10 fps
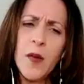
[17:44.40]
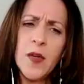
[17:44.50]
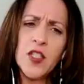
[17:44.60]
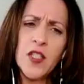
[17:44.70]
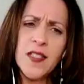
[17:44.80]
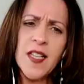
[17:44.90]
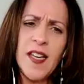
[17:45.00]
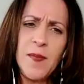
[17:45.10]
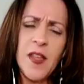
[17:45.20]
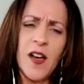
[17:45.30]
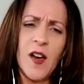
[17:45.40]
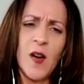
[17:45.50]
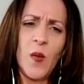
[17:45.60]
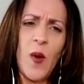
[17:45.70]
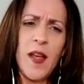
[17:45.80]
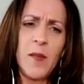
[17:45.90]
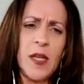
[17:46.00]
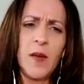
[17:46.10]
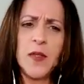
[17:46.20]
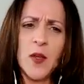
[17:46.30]
it was just him, though. Why,
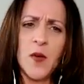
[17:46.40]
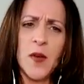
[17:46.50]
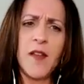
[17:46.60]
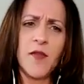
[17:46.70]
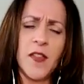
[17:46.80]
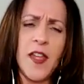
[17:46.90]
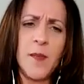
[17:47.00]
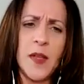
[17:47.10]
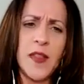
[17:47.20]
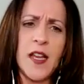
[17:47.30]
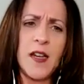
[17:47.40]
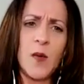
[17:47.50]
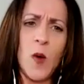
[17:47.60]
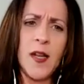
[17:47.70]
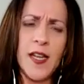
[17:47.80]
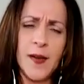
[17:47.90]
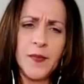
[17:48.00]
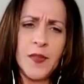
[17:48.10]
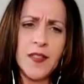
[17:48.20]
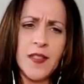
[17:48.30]
but it was okay for them, but they didn't want him
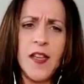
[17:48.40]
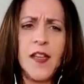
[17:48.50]
to stay.